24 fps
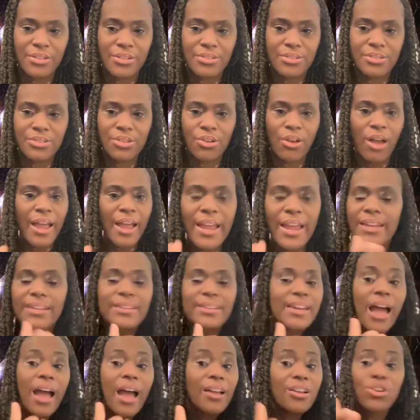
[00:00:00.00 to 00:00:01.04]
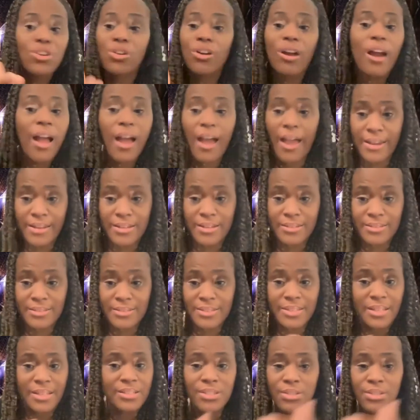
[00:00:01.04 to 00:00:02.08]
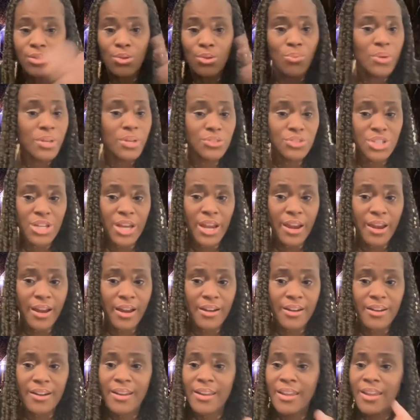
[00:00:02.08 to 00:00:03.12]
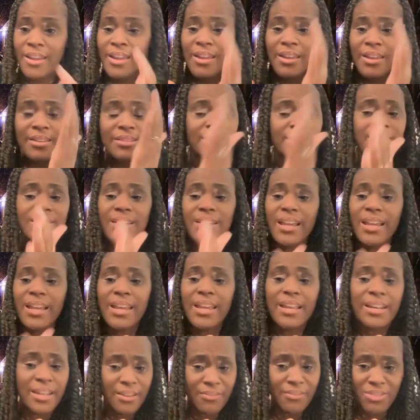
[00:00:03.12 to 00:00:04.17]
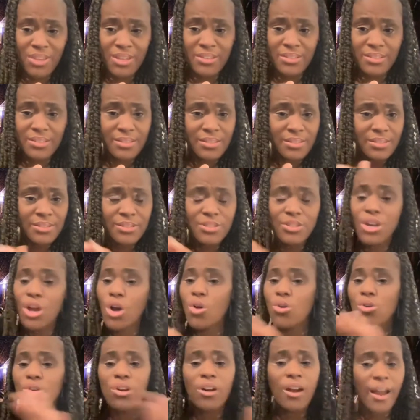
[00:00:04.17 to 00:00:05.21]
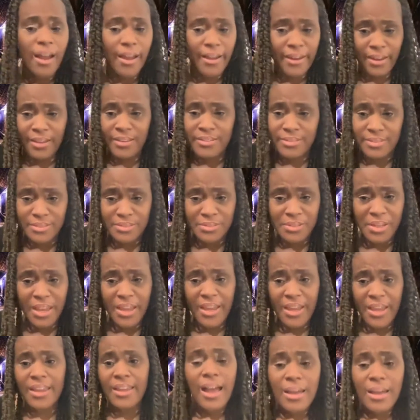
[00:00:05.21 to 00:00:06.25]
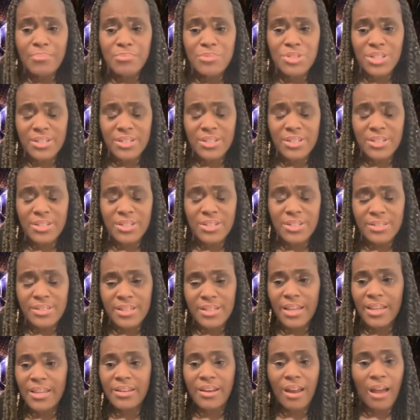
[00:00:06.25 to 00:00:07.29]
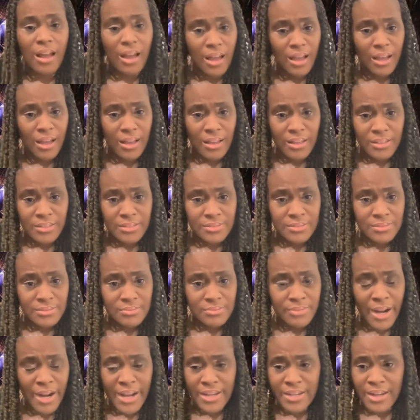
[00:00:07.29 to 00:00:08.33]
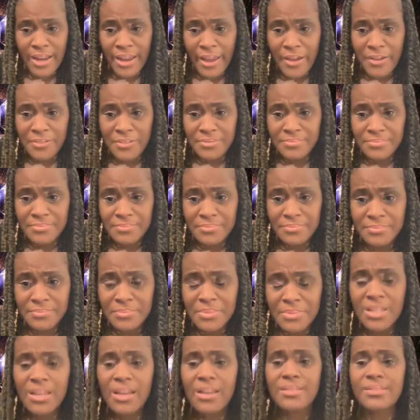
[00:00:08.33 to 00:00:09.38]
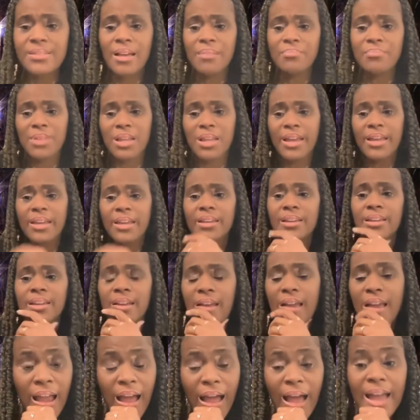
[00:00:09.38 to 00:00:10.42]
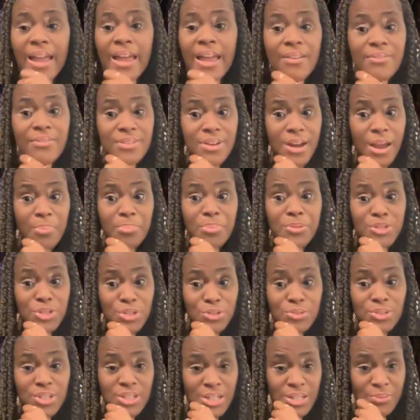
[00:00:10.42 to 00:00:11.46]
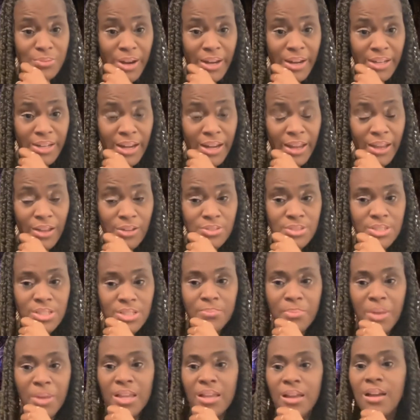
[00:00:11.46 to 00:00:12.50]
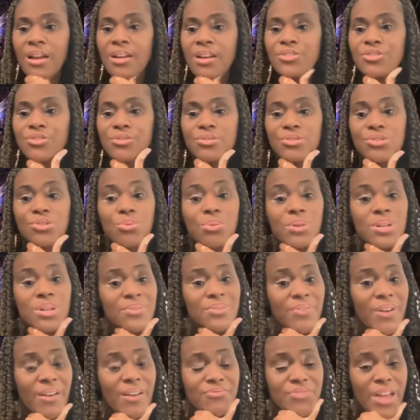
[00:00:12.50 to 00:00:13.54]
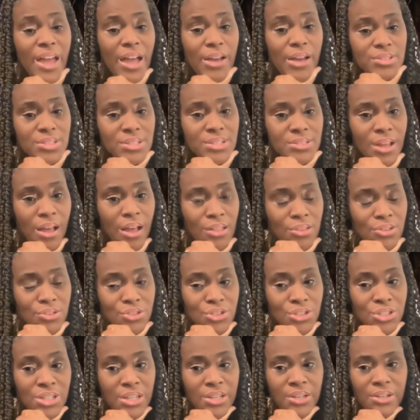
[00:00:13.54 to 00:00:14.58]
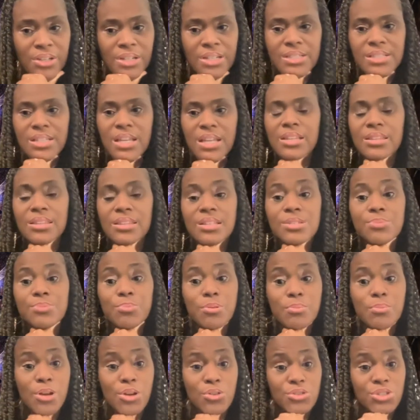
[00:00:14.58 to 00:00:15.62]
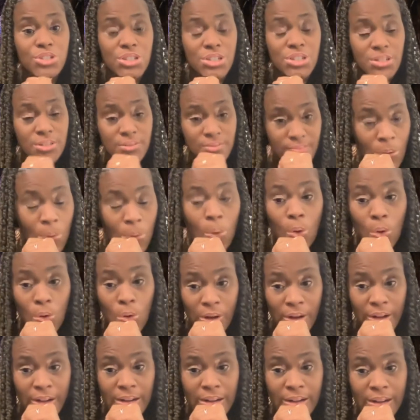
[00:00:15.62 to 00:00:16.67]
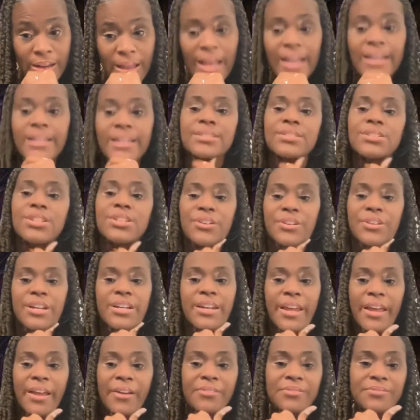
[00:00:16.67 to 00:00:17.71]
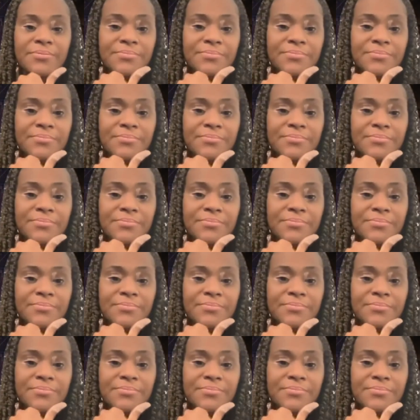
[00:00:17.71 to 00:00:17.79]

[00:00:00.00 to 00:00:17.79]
So I not cried since the wheelchair, since any of this. No crying. Okay. I'm just in awe right now, because I'm like, I have an opportunity right now to make $125,000 a year and take this promotion, or I can turn it down.